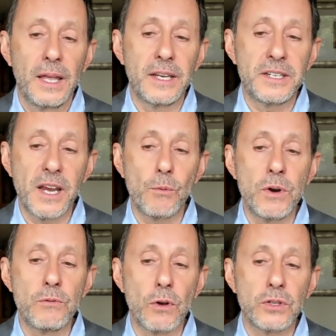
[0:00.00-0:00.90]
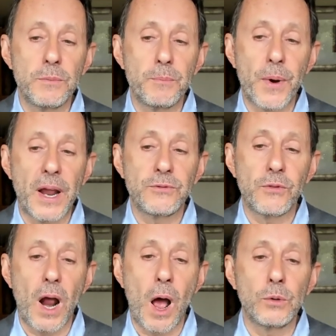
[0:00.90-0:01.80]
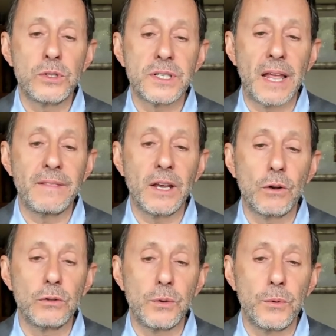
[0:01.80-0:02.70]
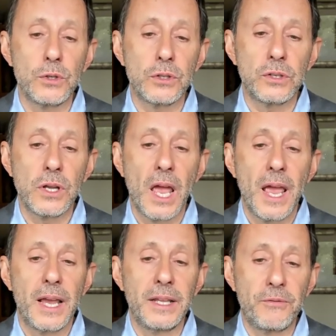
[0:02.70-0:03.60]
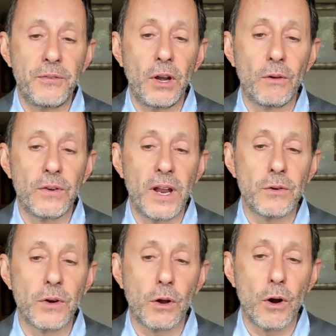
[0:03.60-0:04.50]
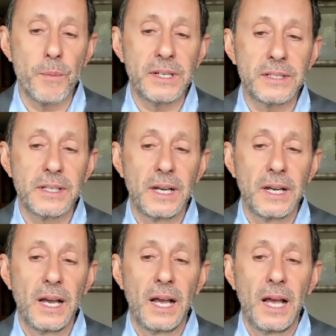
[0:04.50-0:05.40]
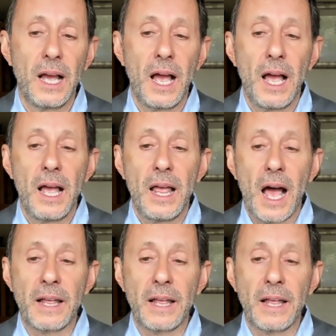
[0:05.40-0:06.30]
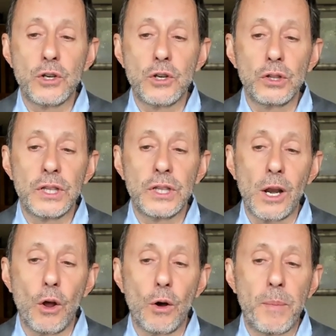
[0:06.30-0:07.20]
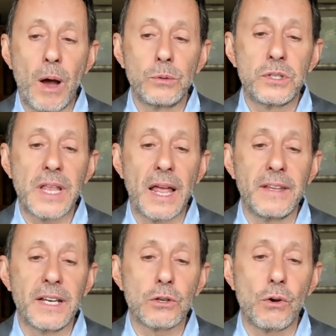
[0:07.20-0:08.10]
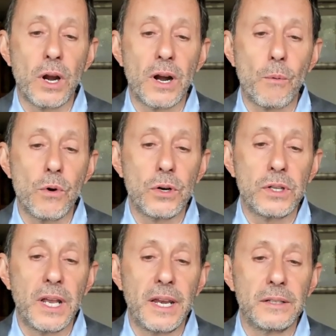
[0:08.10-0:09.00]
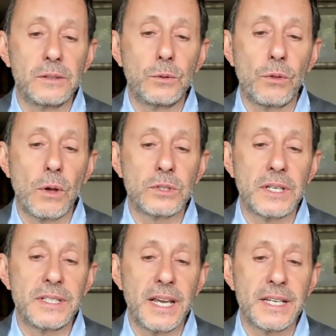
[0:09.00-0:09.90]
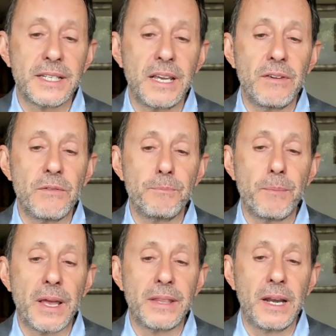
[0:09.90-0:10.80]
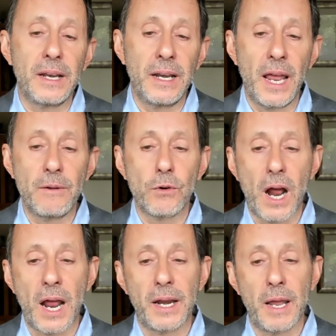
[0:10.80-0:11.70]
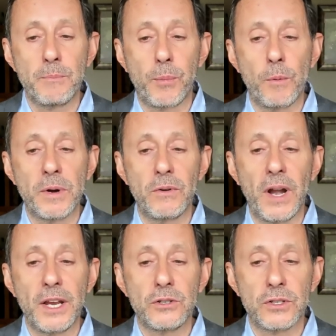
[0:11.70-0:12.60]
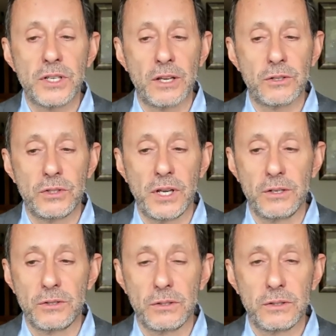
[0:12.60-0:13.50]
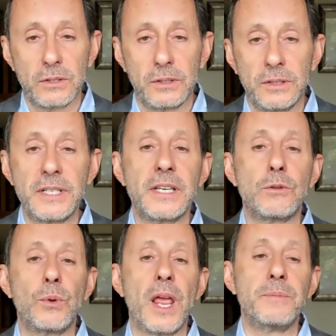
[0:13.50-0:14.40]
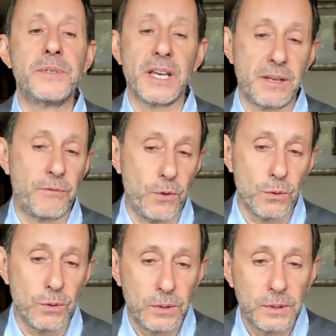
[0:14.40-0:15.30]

the Sherwin Rosen Prize for Outstanding Contributions in the Field of Labor Economics, and the John Dunlop Outstanding Scholar Award in 2006 given by the Labor and Employment Relations Associations. This is to name just a few.